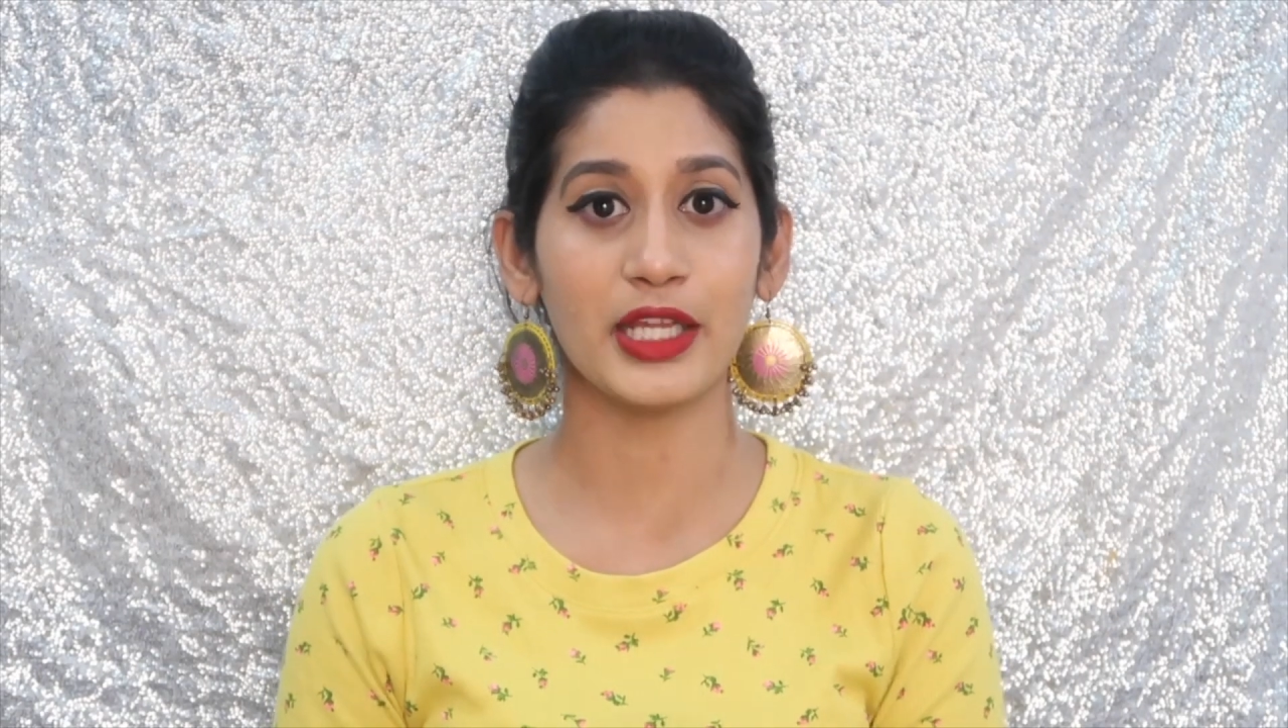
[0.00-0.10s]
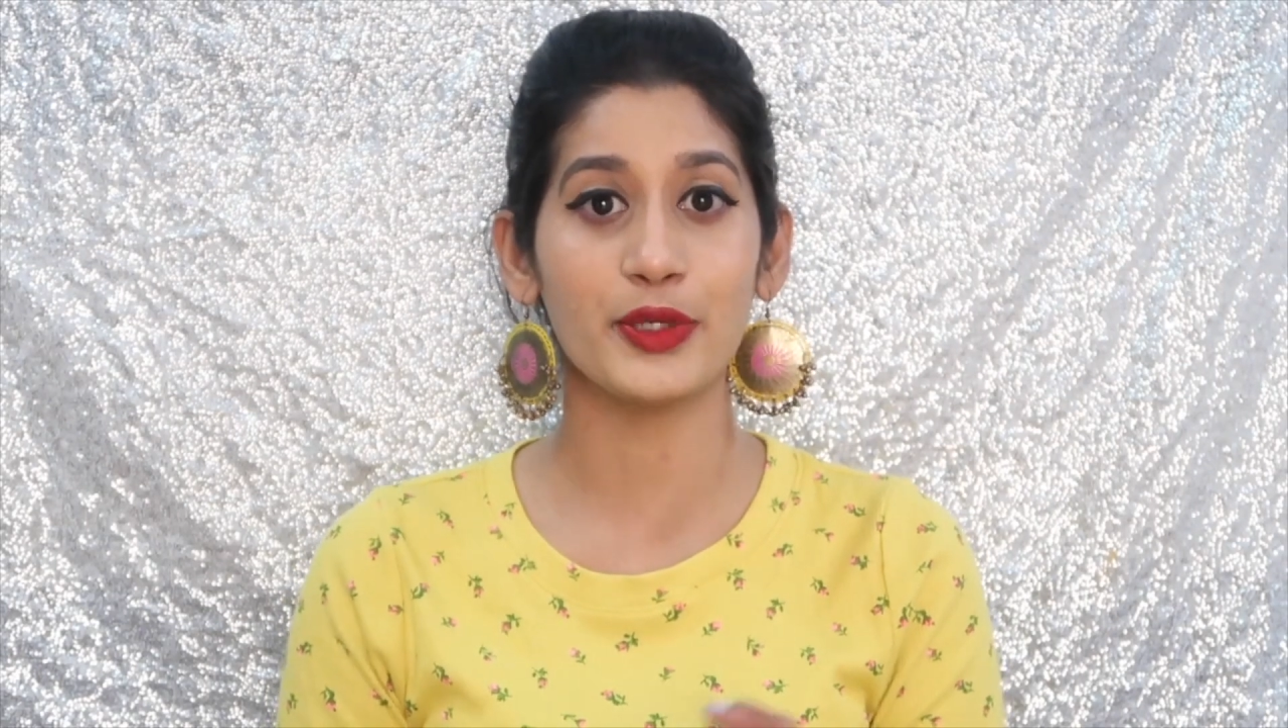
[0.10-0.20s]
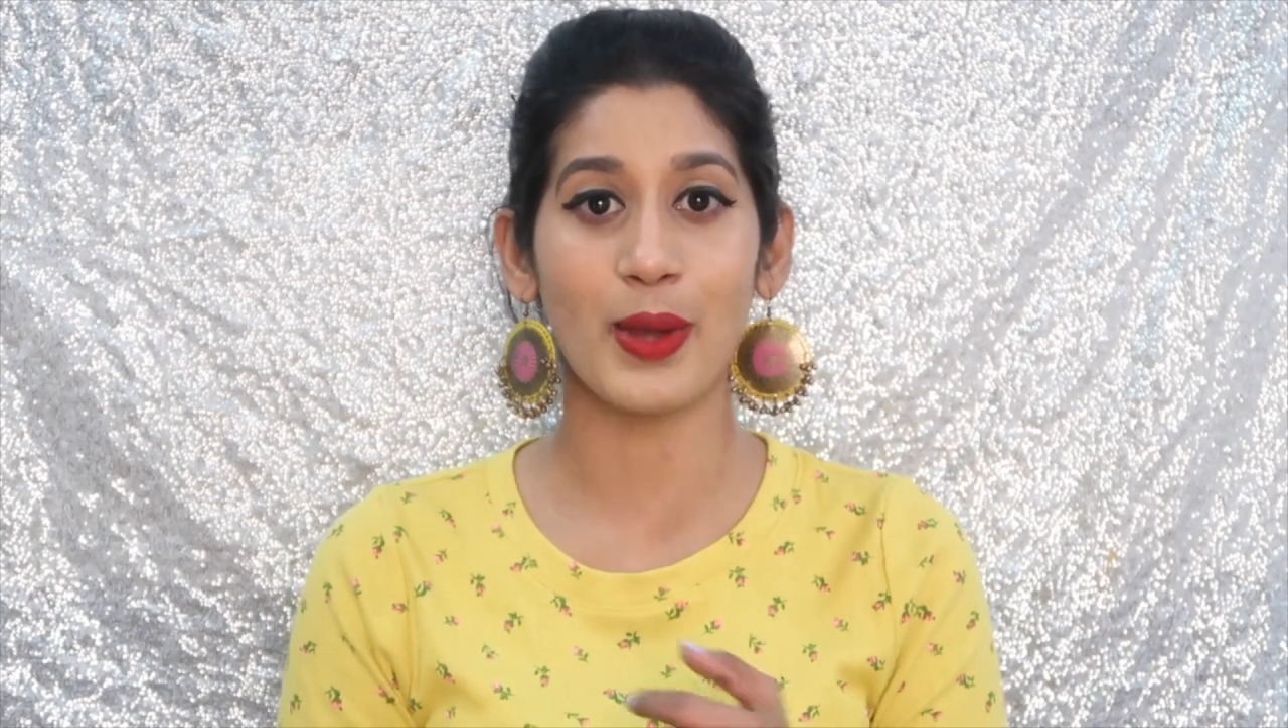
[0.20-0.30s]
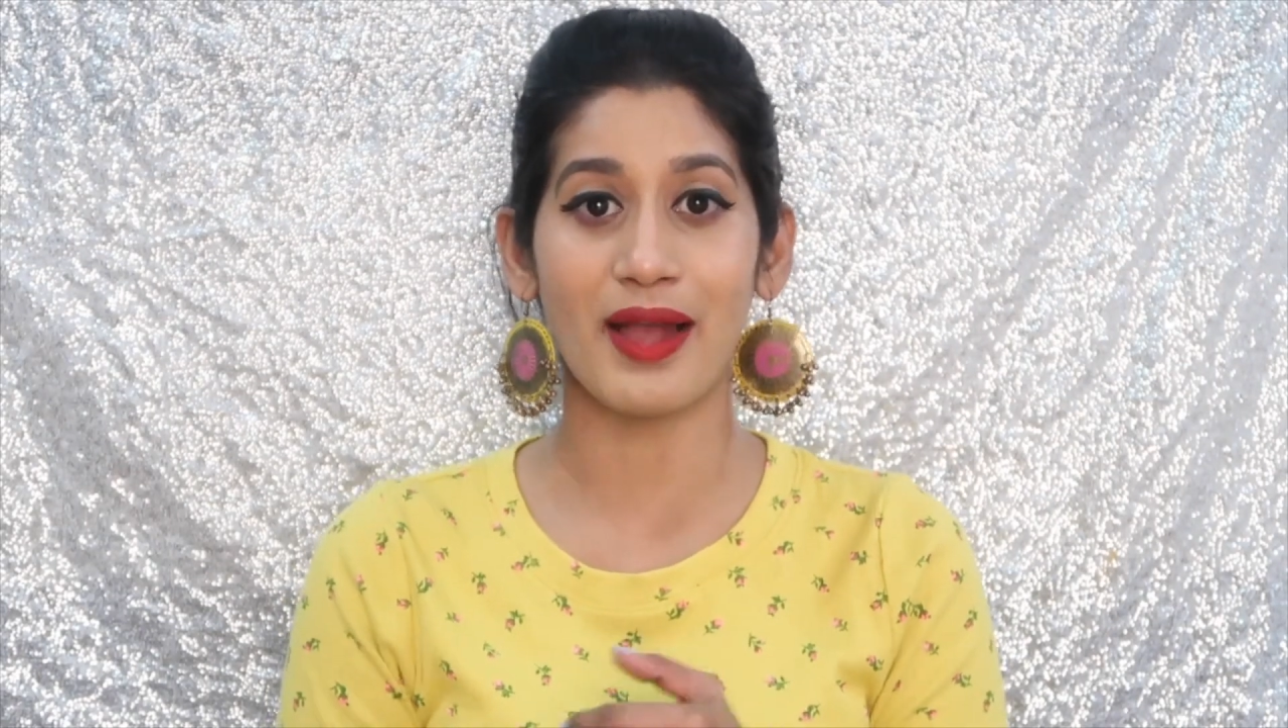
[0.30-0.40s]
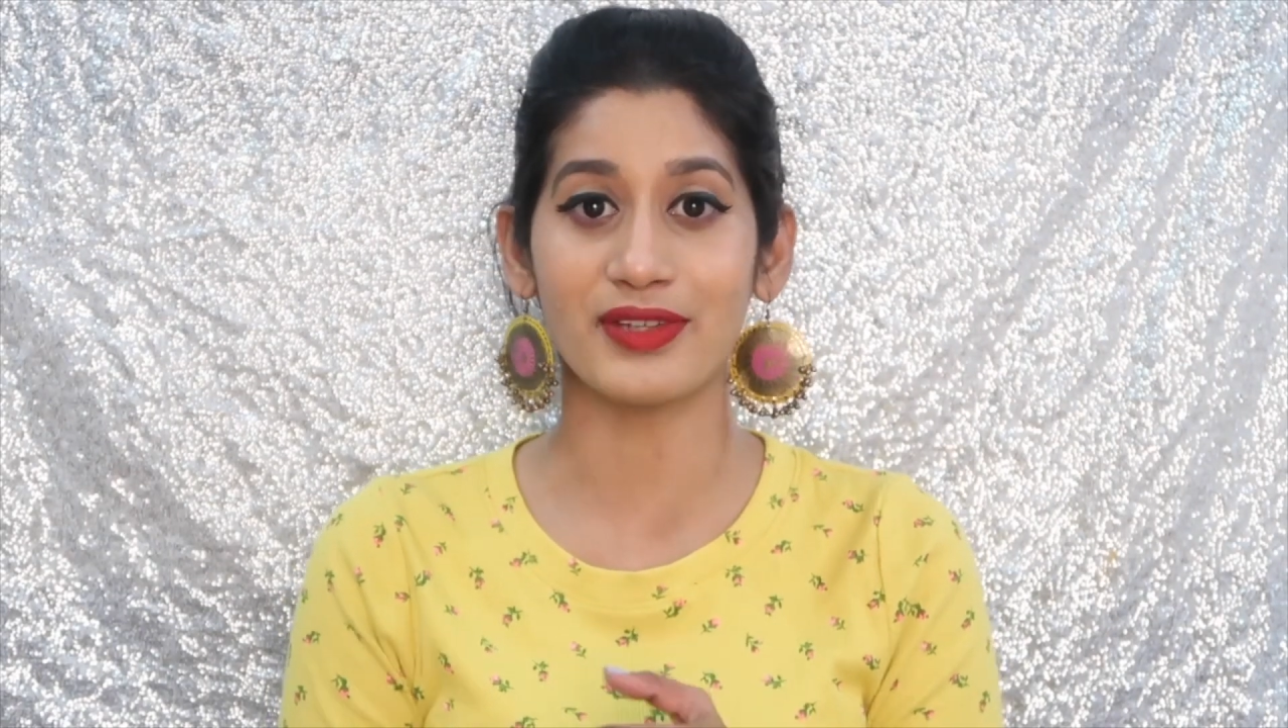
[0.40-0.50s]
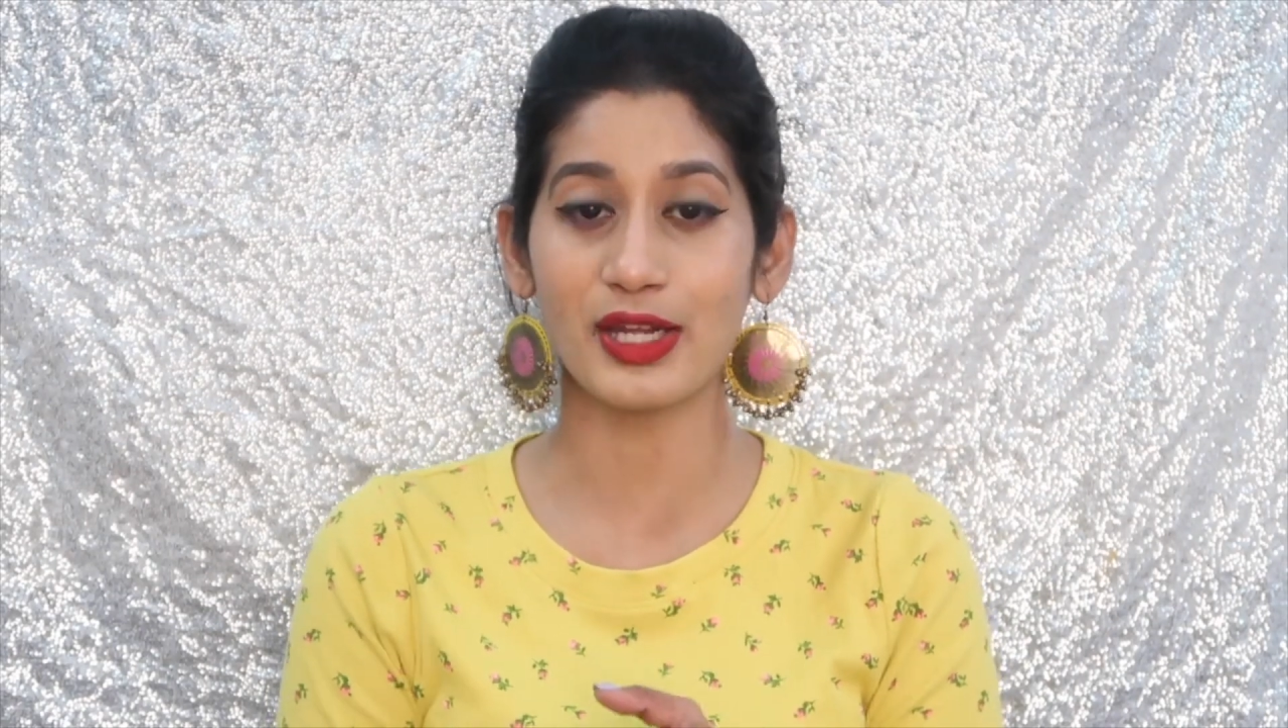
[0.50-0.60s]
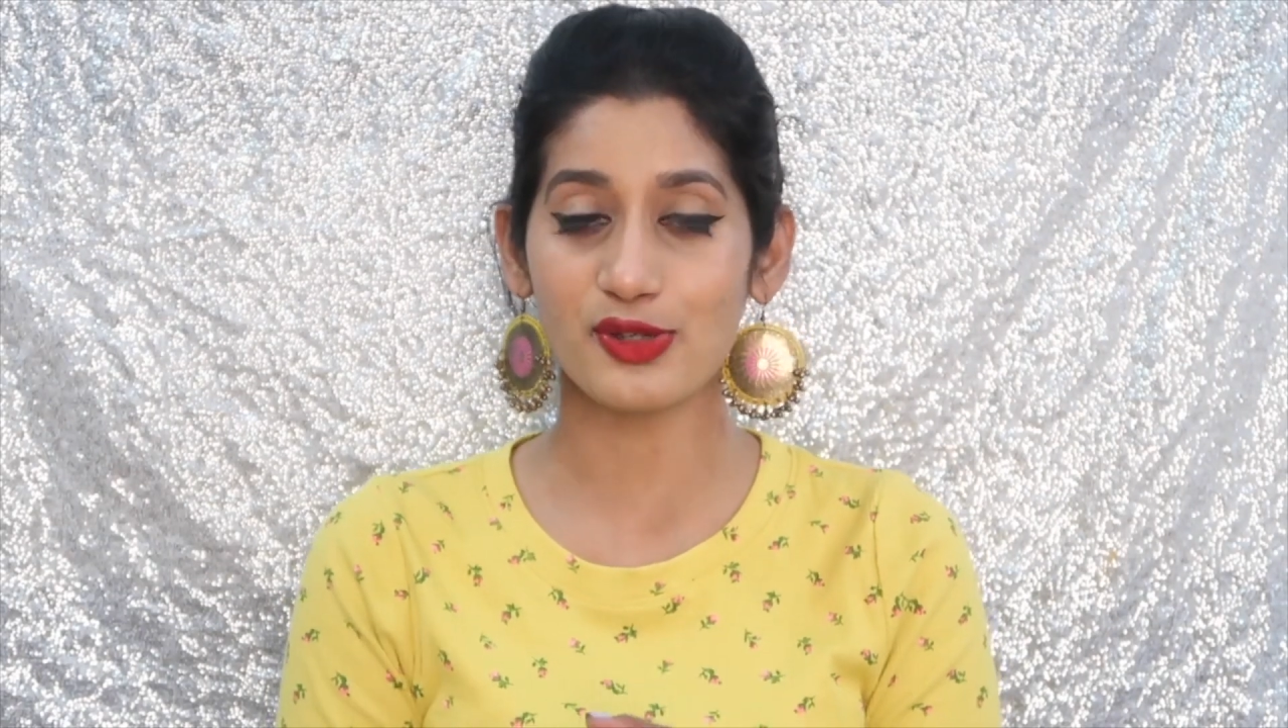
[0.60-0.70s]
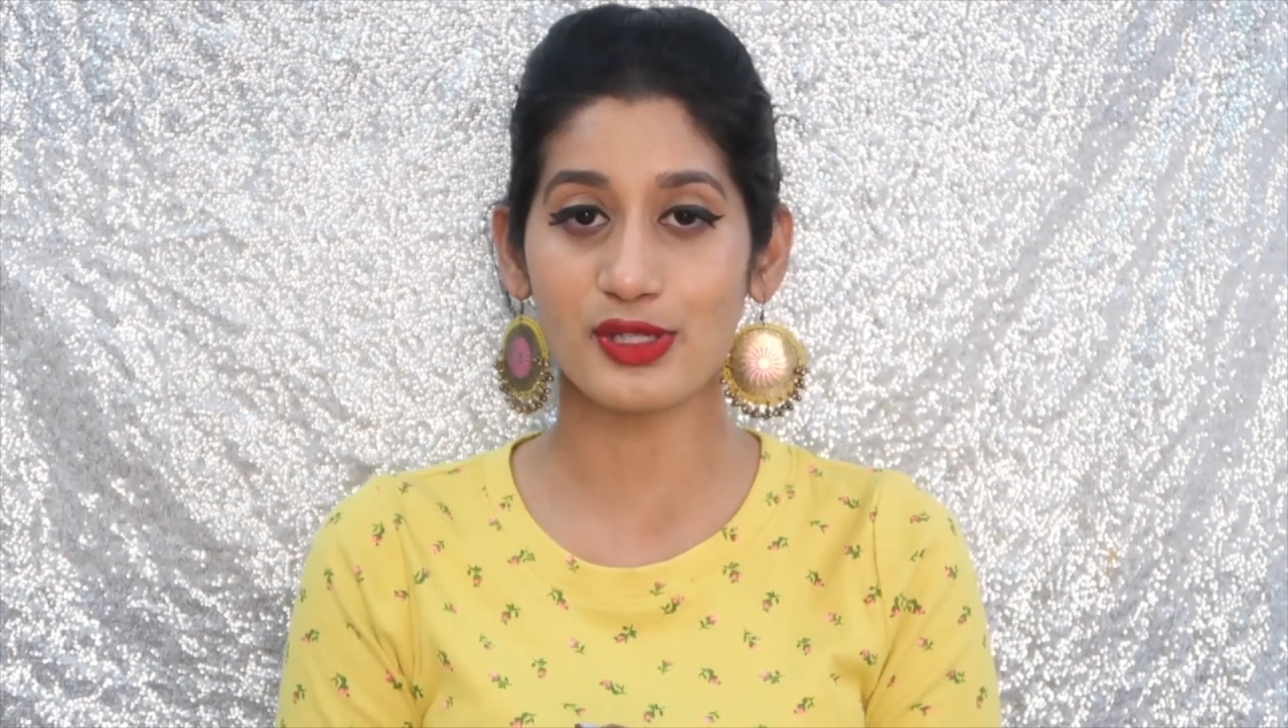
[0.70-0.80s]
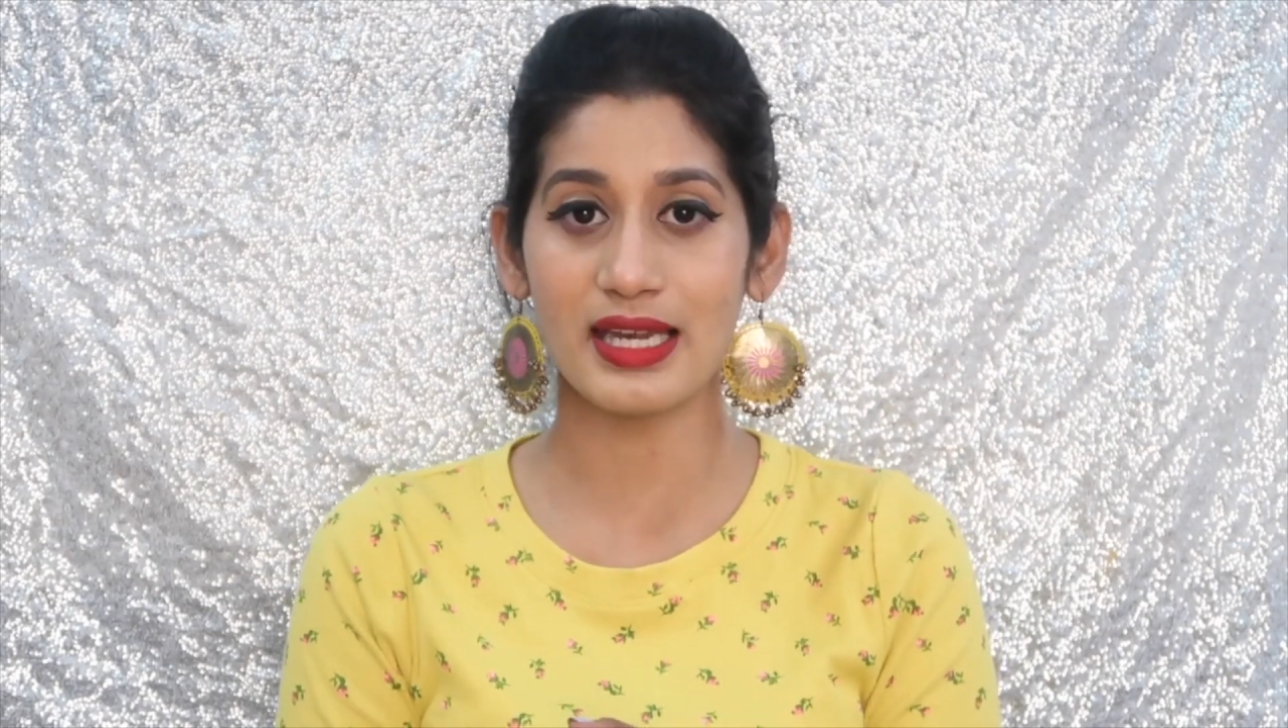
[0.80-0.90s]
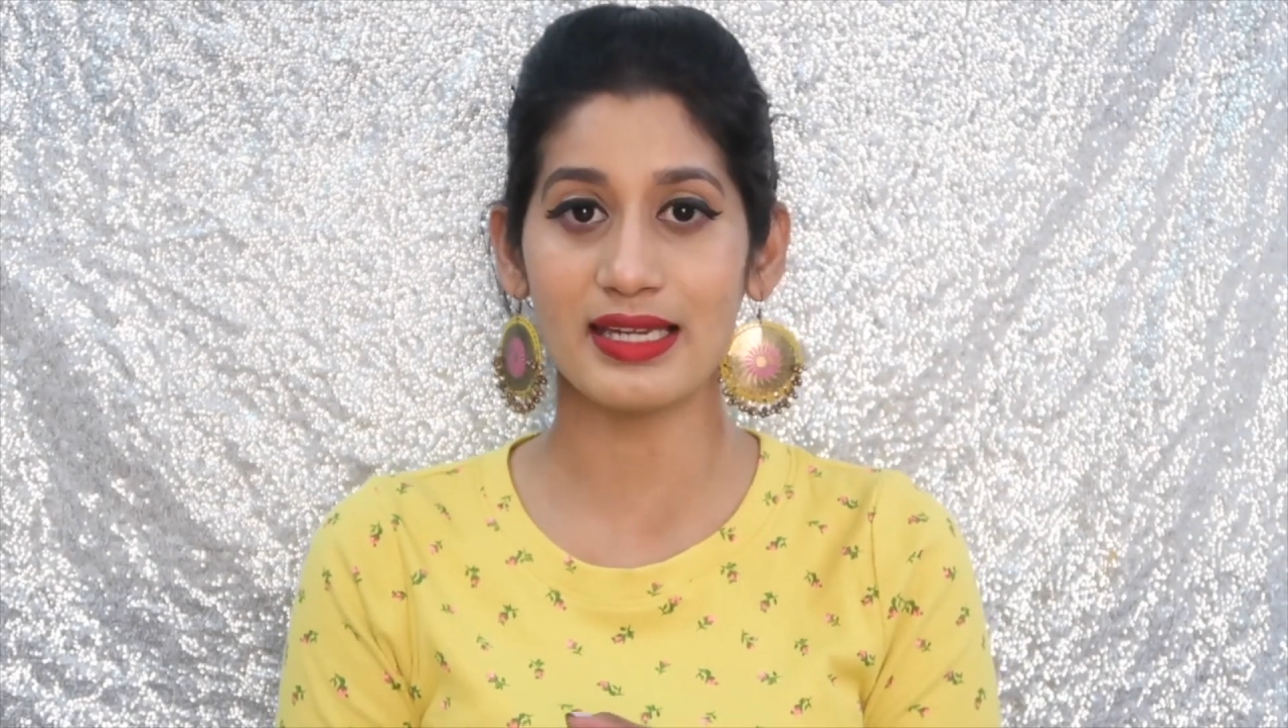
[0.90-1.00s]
They do have cash on